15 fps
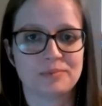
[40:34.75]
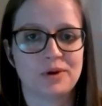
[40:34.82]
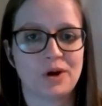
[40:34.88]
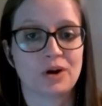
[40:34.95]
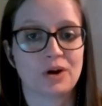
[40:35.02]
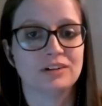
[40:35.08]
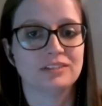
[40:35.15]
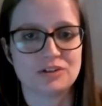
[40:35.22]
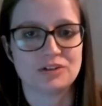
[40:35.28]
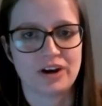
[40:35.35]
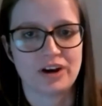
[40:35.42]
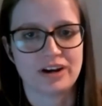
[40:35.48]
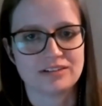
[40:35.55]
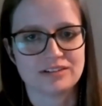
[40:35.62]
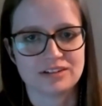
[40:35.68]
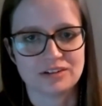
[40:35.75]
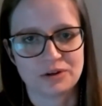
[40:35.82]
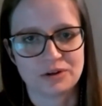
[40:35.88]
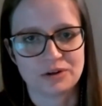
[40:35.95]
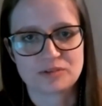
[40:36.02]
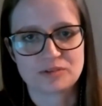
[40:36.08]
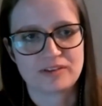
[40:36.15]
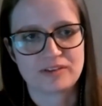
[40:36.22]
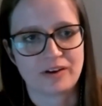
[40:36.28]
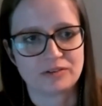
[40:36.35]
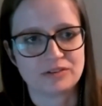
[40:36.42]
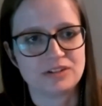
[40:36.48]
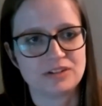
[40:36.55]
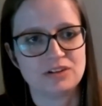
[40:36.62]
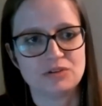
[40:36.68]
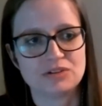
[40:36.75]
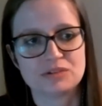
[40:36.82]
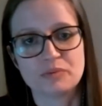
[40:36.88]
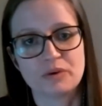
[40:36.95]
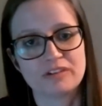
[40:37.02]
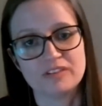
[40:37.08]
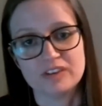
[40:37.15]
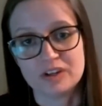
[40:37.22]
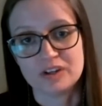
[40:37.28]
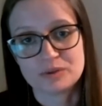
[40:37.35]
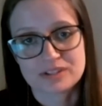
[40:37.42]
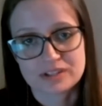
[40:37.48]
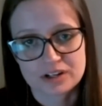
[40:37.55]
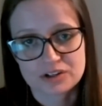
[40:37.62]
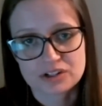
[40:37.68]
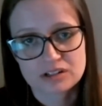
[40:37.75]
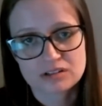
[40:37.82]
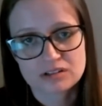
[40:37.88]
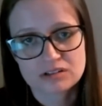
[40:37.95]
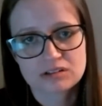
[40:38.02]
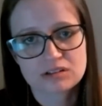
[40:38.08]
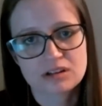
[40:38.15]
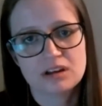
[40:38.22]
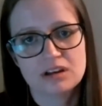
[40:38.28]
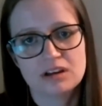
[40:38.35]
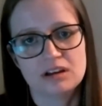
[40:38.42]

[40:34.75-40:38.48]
currently trying to encourage my faculty to use is more video discussions,